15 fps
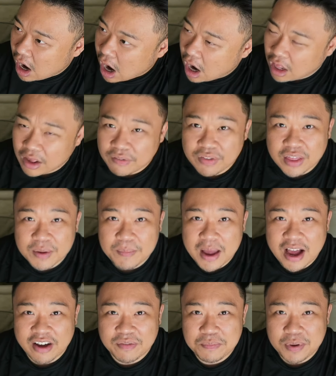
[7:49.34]
all of them
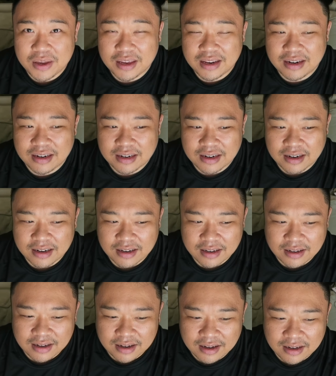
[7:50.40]
have been
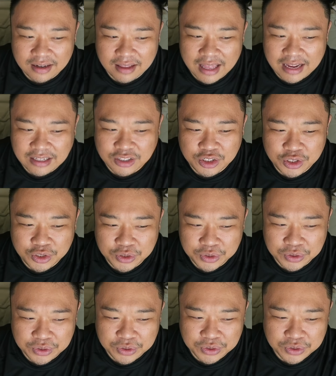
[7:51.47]
like
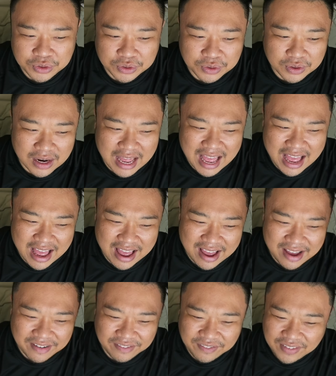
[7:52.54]
too
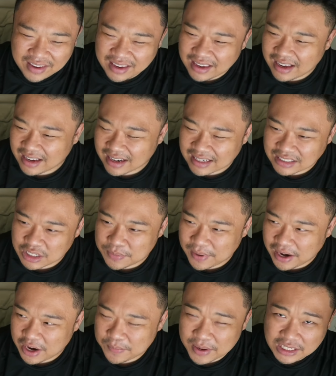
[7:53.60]
heavy, I guess, in my
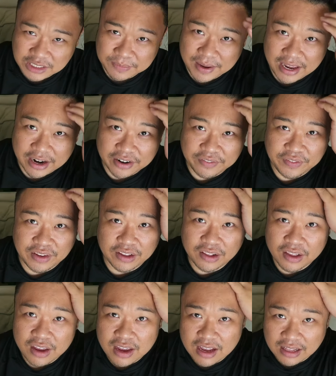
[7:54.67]
hair. It makes my hair
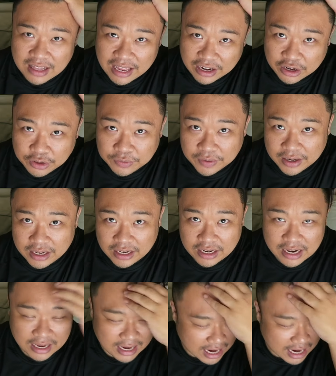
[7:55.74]
feel like gritty and I